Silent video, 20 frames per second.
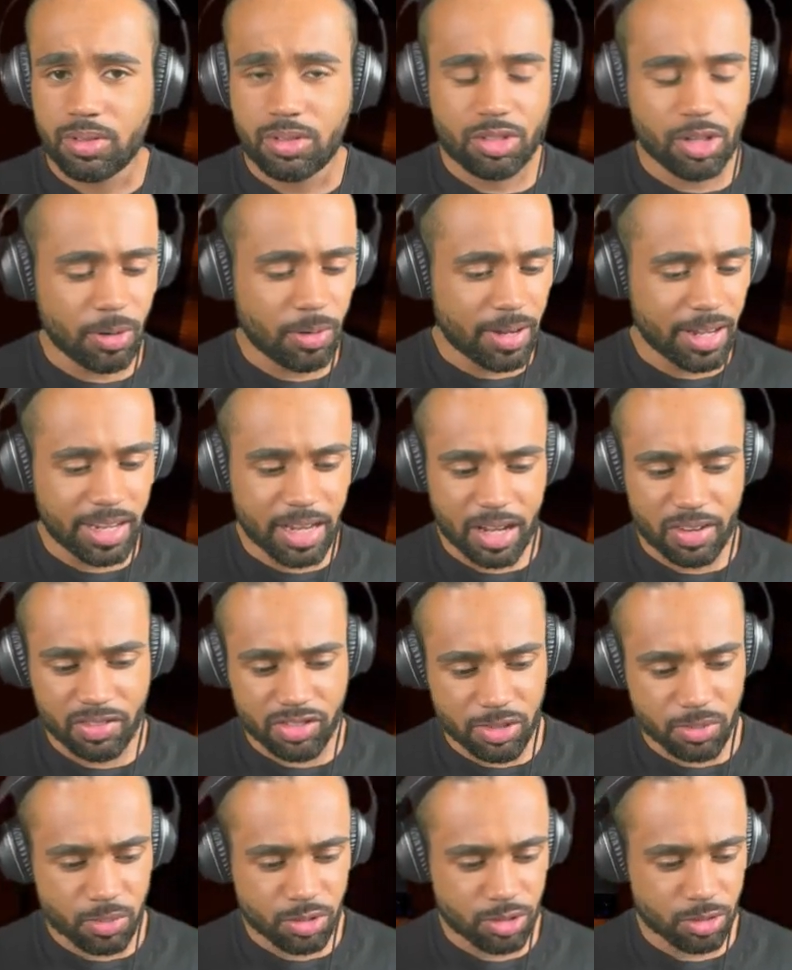Don't I have
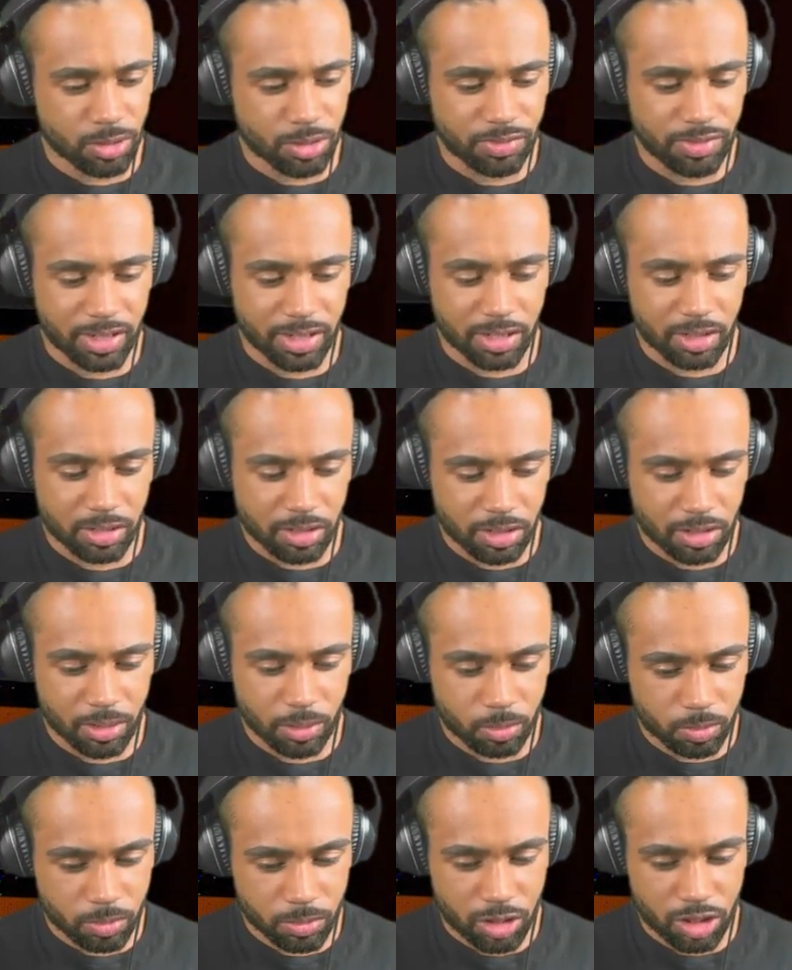some sort of like, you
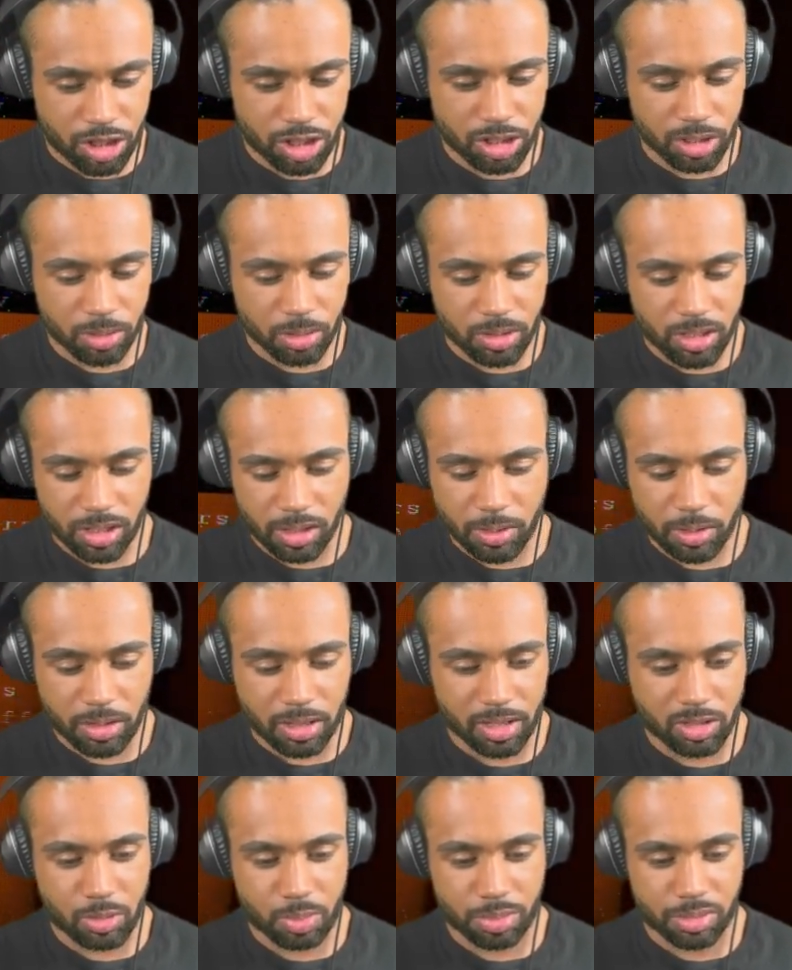know, shielding
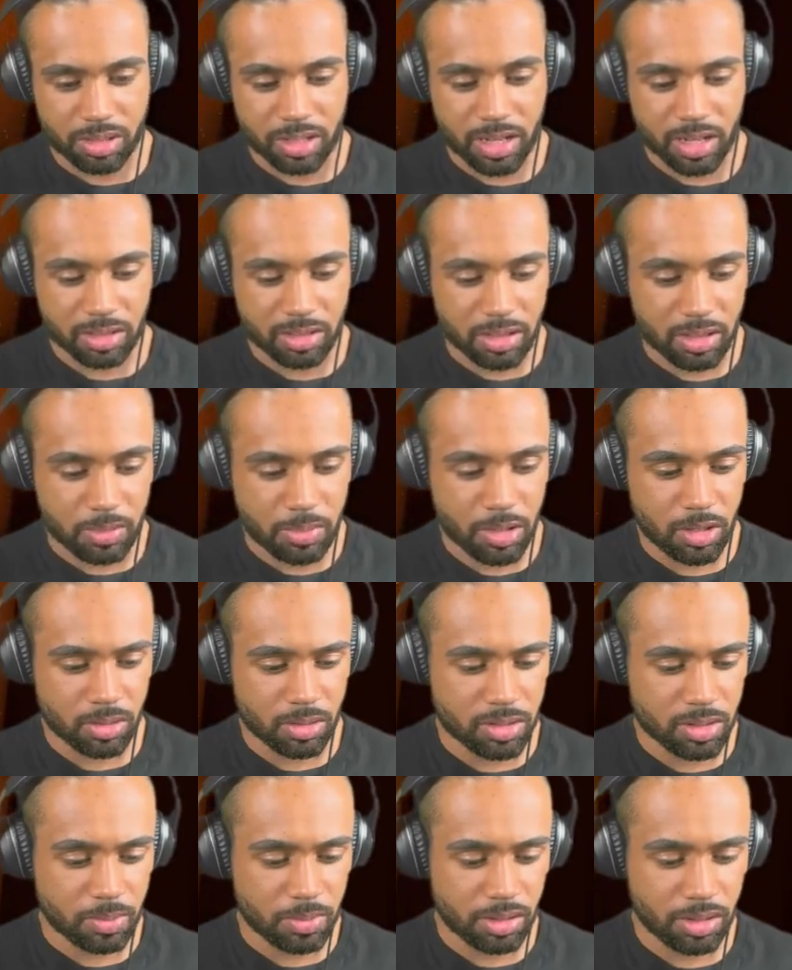that's protecting me or
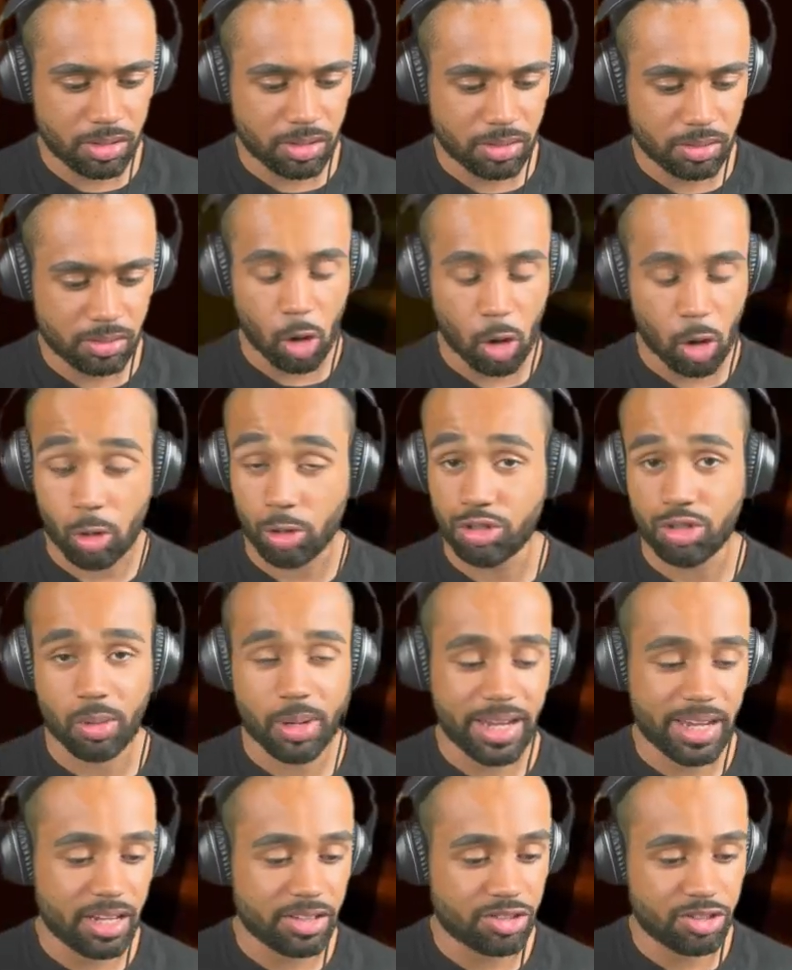something? Or do
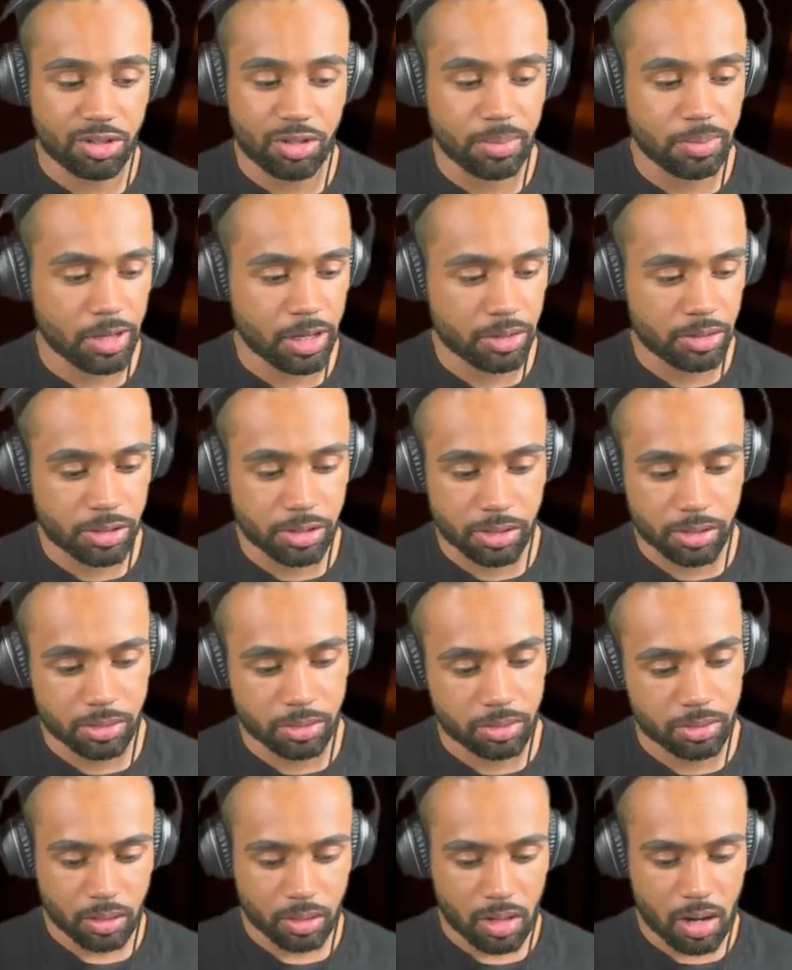I ask too much?
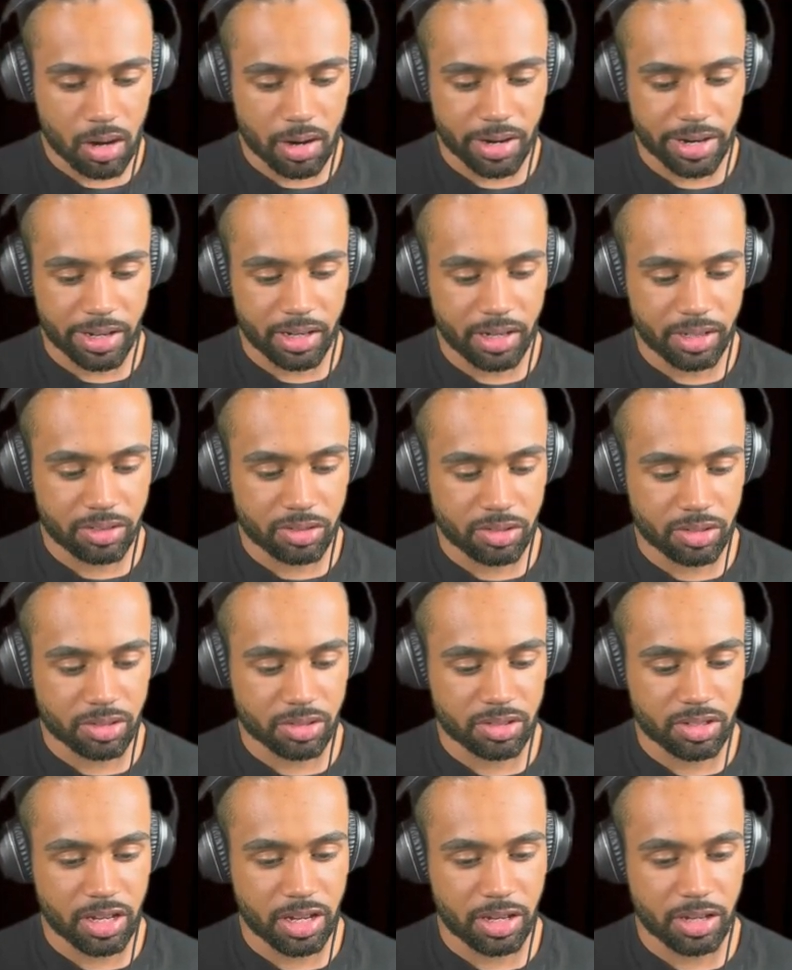Alright, let's
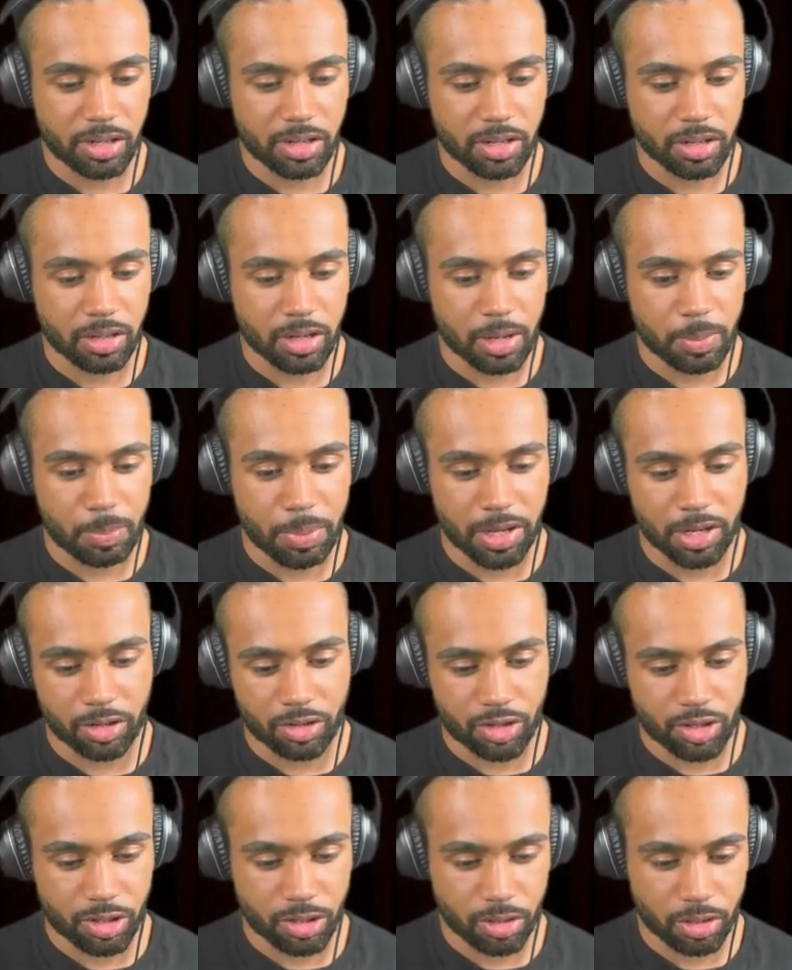take a
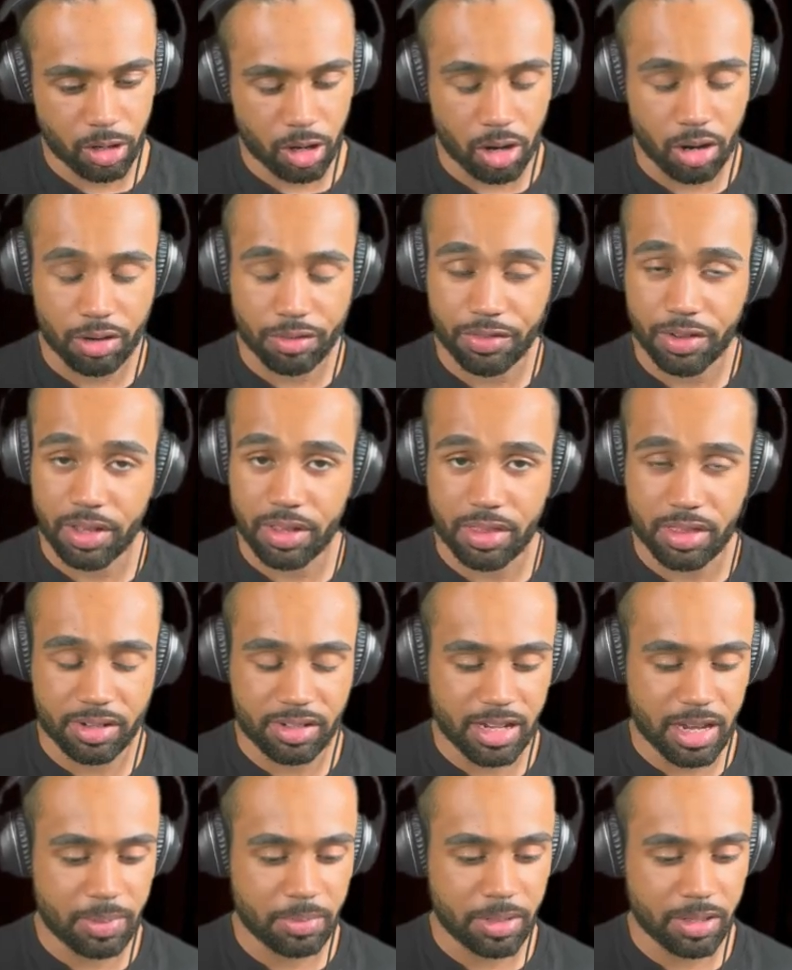picture of the
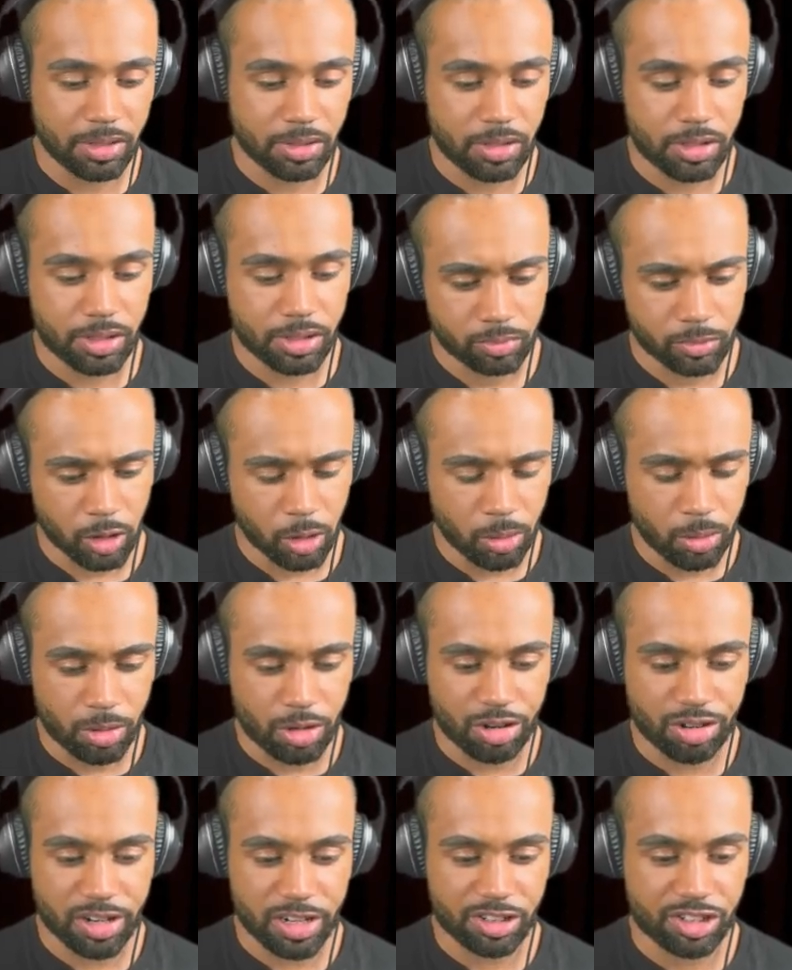damage. Who
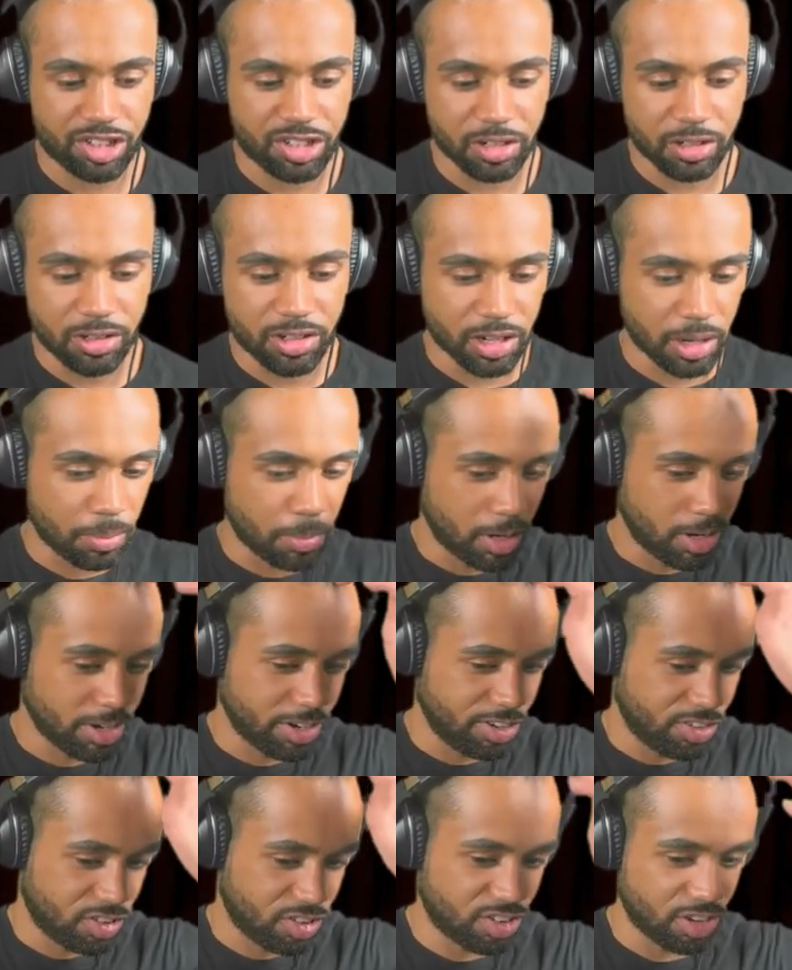crashed into
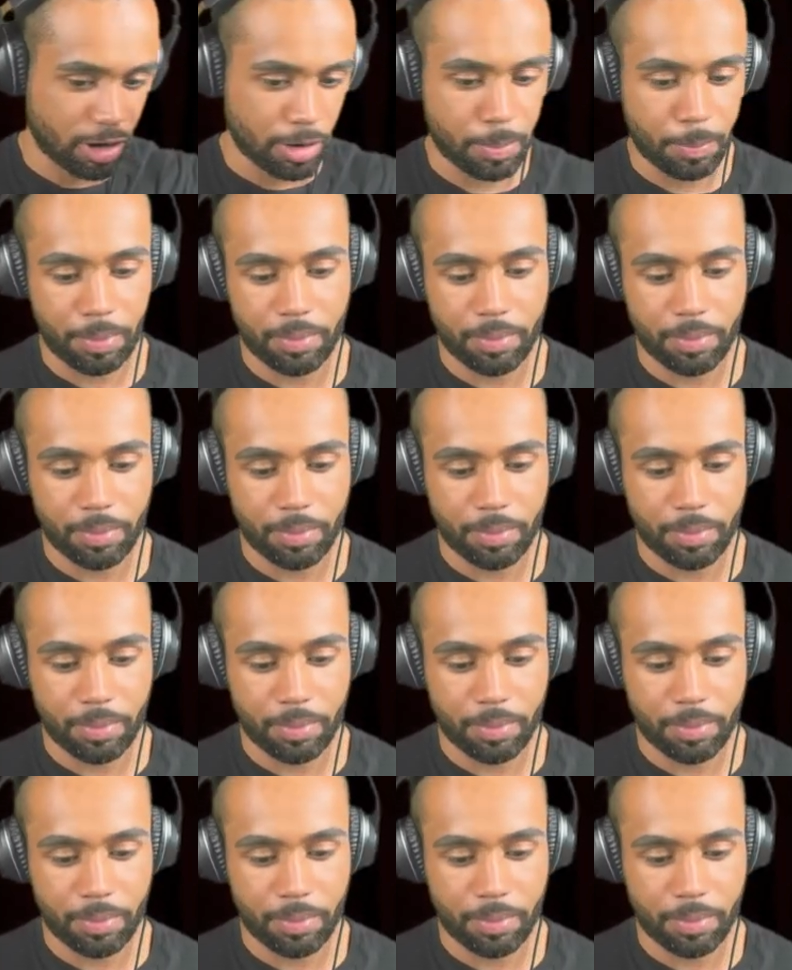my ship?